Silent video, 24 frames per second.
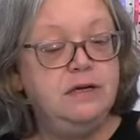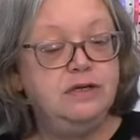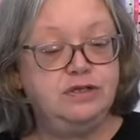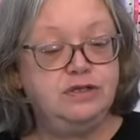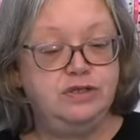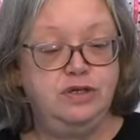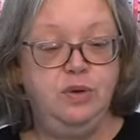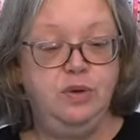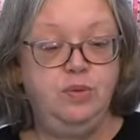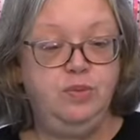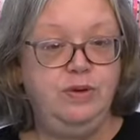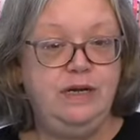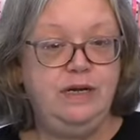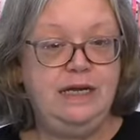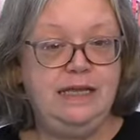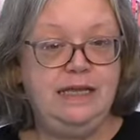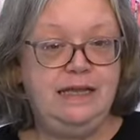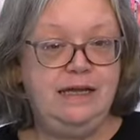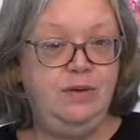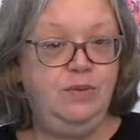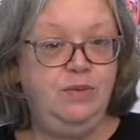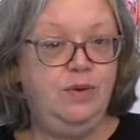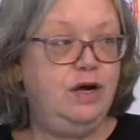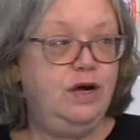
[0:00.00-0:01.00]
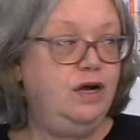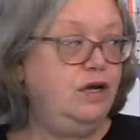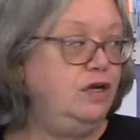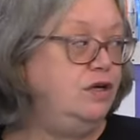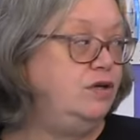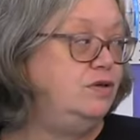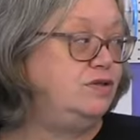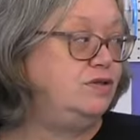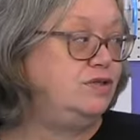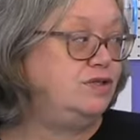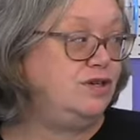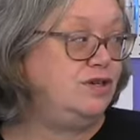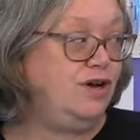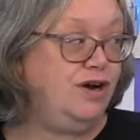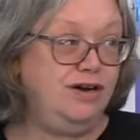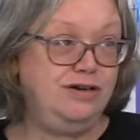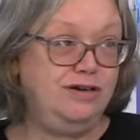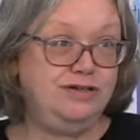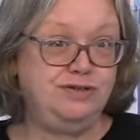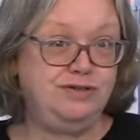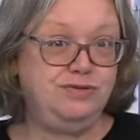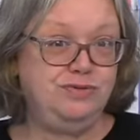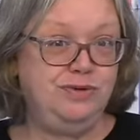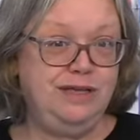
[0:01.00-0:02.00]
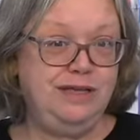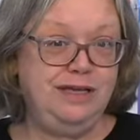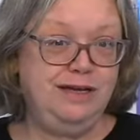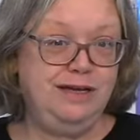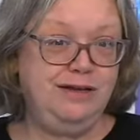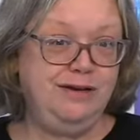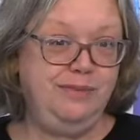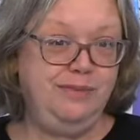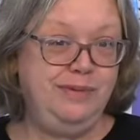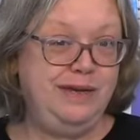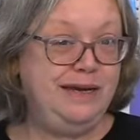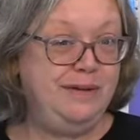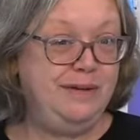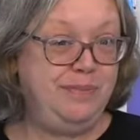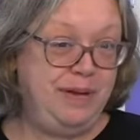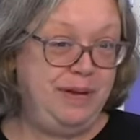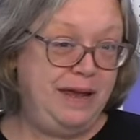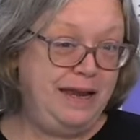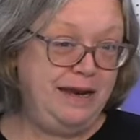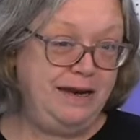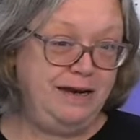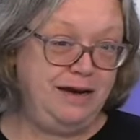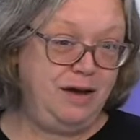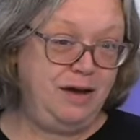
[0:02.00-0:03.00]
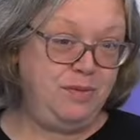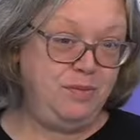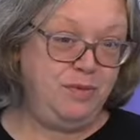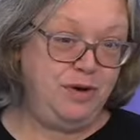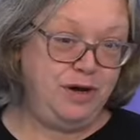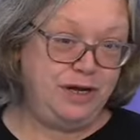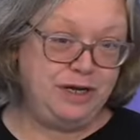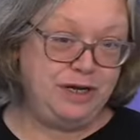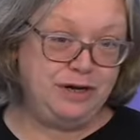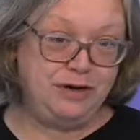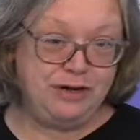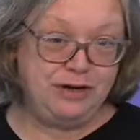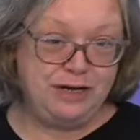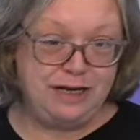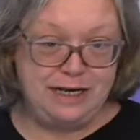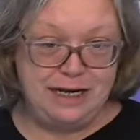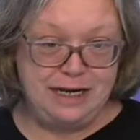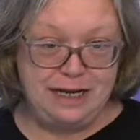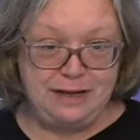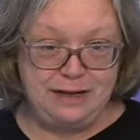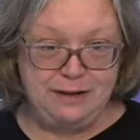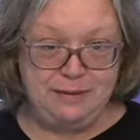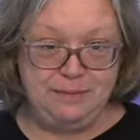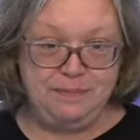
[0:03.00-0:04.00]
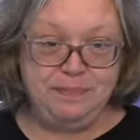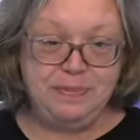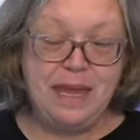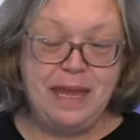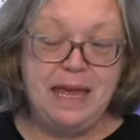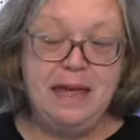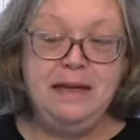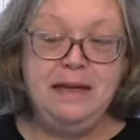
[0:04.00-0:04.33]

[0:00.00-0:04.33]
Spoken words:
So really where you start is really going to be dependent on what you're going to do.